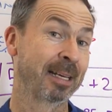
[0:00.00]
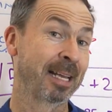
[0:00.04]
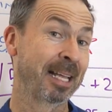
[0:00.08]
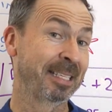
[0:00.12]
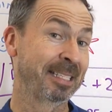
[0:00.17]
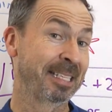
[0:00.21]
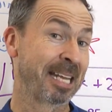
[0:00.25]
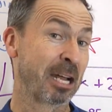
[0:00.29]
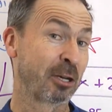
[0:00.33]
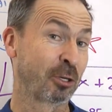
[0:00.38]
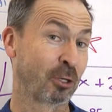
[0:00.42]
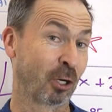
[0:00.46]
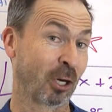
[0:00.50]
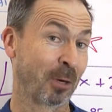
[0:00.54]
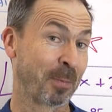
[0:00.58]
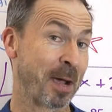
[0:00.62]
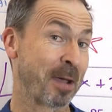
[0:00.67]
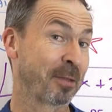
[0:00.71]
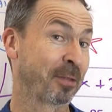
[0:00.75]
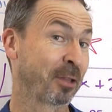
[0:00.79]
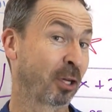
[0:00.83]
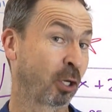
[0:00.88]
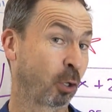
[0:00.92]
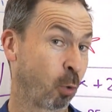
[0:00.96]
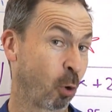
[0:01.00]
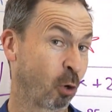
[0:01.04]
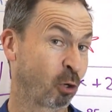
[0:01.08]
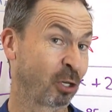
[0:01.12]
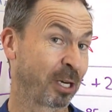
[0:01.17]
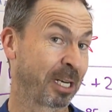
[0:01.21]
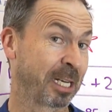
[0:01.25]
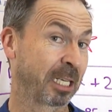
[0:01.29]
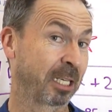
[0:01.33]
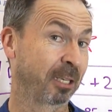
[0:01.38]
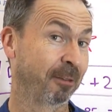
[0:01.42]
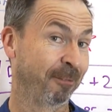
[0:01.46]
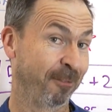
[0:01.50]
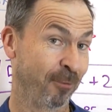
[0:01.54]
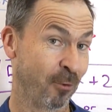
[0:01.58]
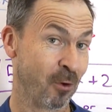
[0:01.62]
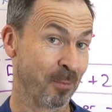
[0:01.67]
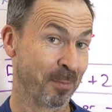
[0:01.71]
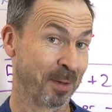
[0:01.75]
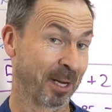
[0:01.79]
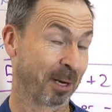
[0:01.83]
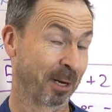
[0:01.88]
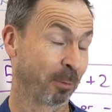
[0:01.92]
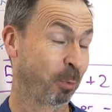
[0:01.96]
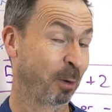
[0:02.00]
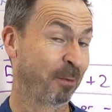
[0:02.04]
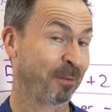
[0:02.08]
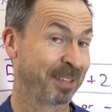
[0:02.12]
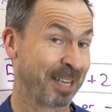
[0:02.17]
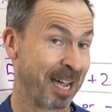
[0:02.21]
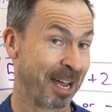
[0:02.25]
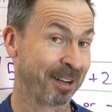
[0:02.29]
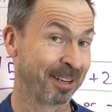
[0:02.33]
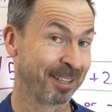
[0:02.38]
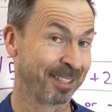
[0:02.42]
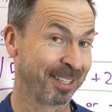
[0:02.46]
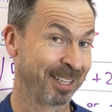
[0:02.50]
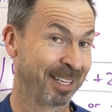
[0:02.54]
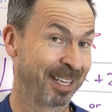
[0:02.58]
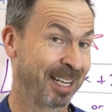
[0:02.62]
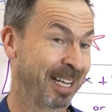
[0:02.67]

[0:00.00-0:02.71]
let's now talk about the quadratic formula. We've done it.